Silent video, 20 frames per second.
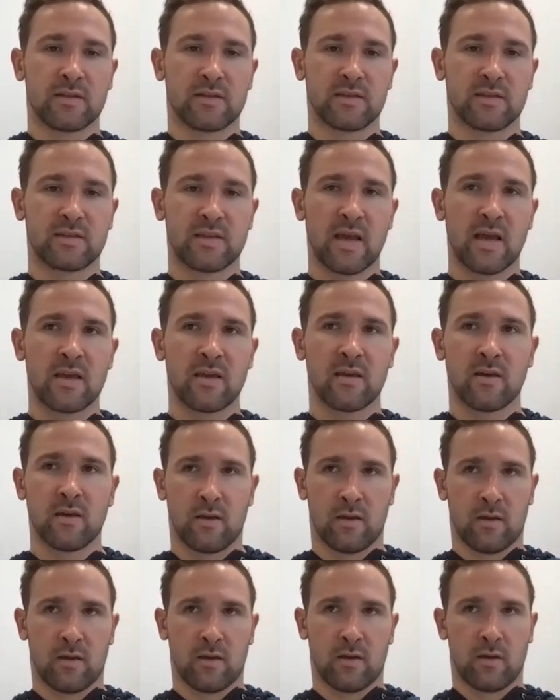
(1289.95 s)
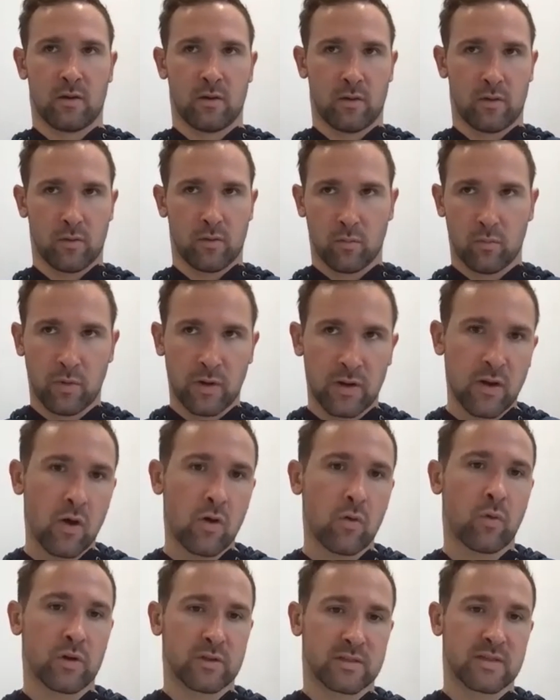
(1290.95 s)
to say, we
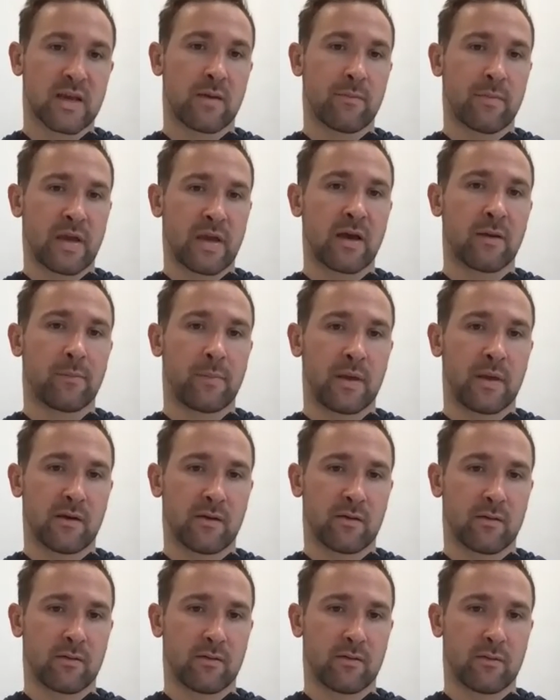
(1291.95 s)
know what's coming up here,